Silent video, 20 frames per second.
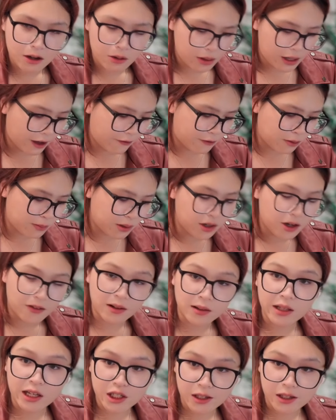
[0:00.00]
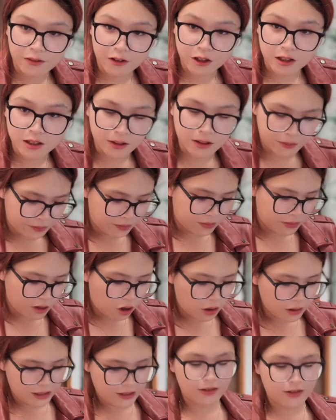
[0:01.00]
We have to build your foundation first.
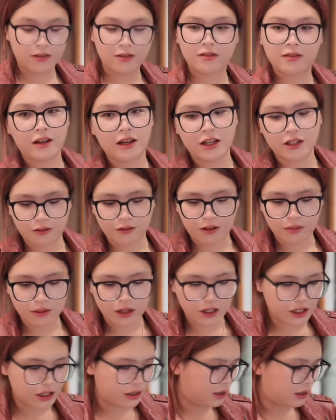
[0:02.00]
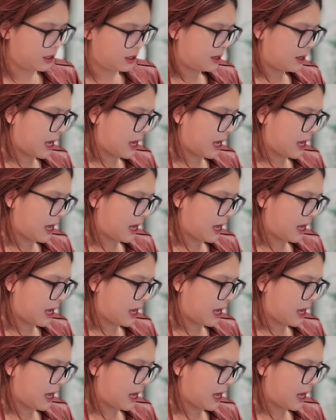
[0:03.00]
All this is your foundation.